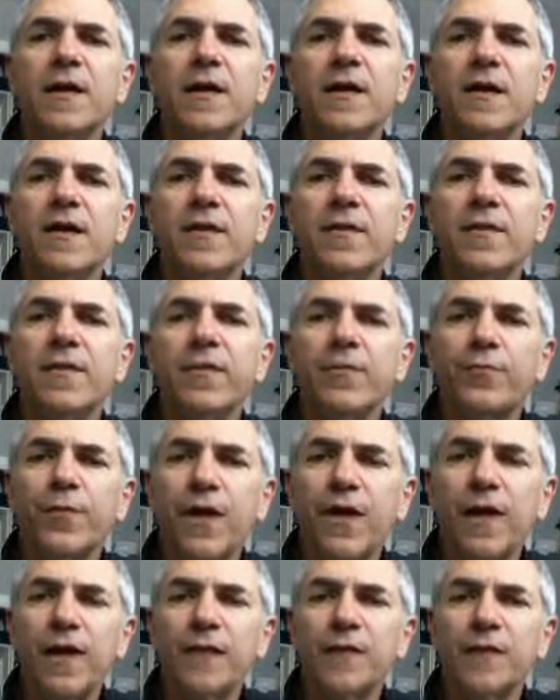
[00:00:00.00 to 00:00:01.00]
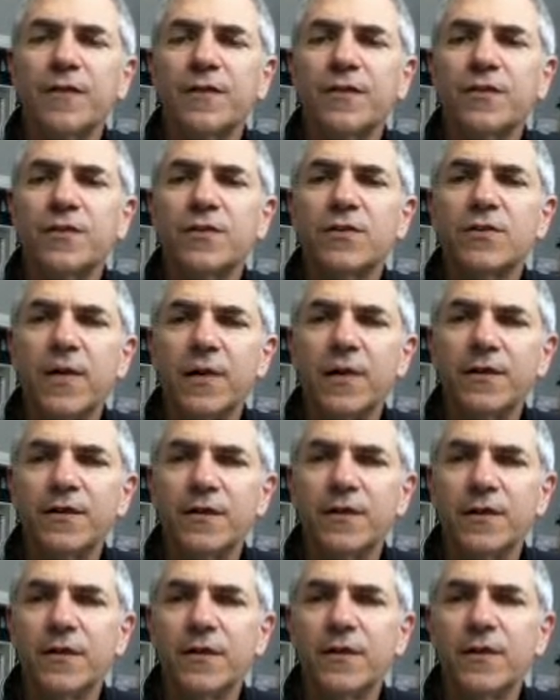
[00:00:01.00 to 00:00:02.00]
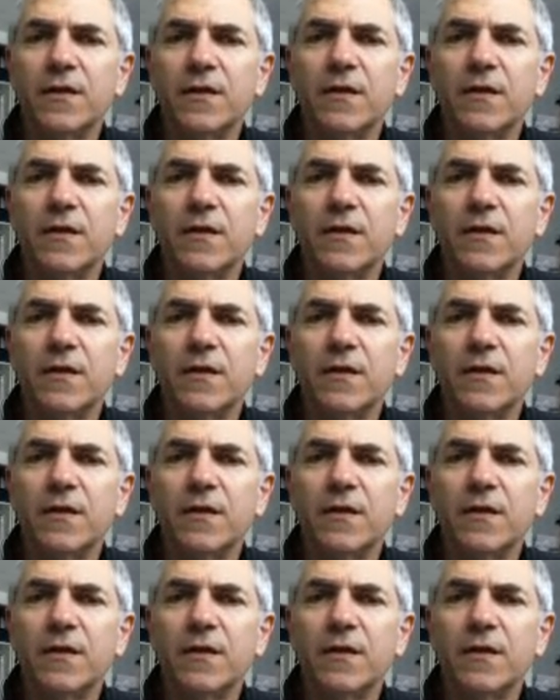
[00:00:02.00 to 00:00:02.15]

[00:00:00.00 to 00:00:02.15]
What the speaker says: and threat constructed?